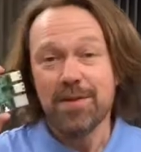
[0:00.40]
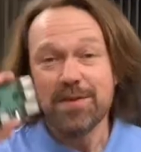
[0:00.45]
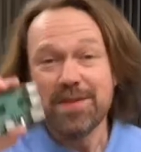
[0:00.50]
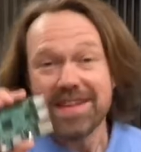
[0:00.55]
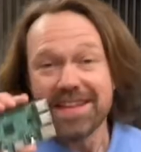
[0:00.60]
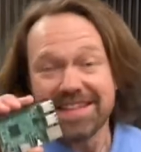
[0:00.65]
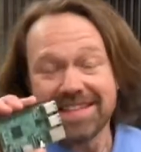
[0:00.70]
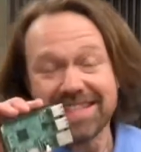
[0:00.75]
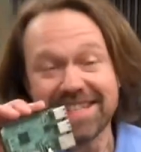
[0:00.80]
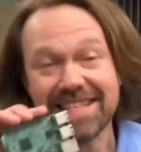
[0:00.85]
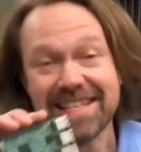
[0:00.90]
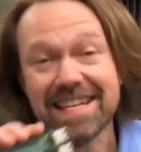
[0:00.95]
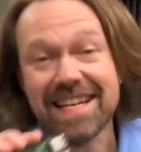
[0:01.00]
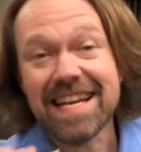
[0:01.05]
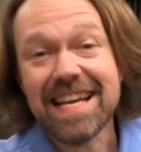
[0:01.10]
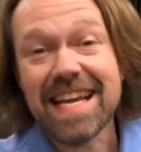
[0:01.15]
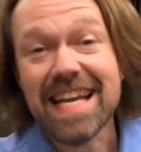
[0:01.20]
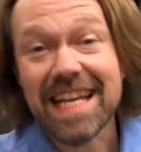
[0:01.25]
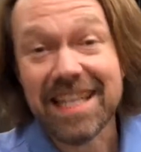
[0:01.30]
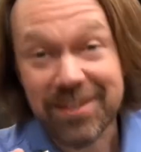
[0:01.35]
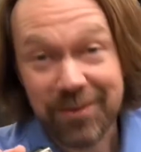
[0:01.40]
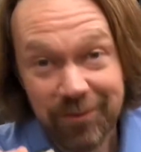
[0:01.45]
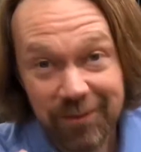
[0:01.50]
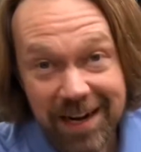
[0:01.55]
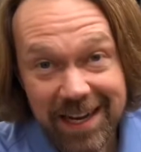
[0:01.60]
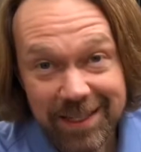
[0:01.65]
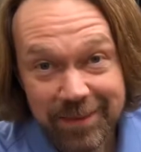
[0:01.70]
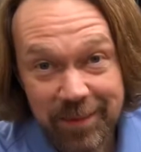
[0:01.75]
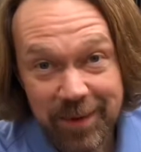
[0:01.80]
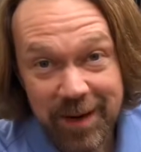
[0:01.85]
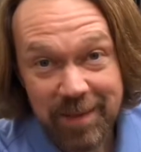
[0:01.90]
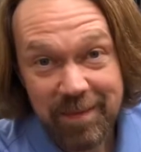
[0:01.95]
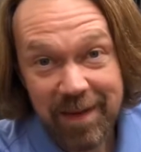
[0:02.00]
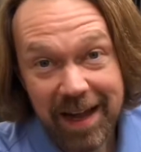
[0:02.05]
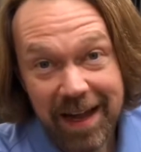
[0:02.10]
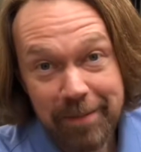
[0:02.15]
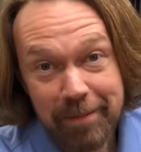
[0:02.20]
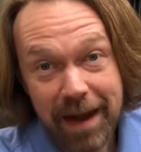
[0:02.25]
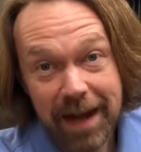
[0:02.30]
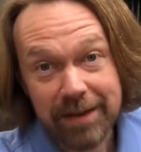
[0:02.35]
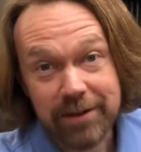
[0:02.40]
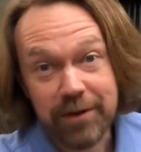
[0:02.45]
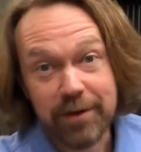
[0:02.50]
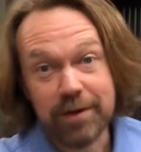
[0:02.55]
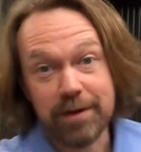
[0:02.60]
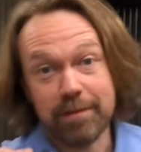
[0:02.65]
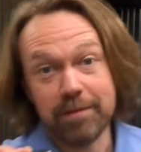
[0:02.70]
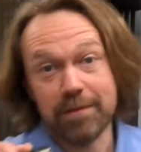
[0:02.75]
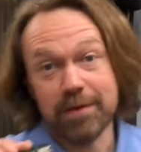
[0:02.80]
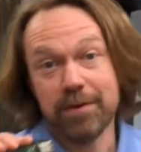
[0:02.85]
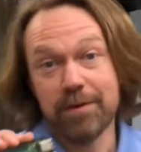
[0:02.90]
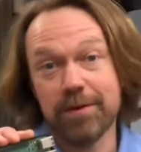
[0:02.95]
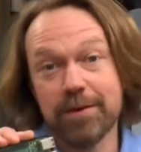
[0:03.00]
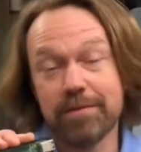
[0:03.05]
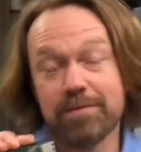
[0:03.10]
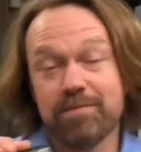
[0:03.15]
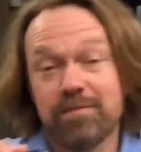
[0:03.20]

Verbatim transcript: This is a Raspberry Pi microcomputer.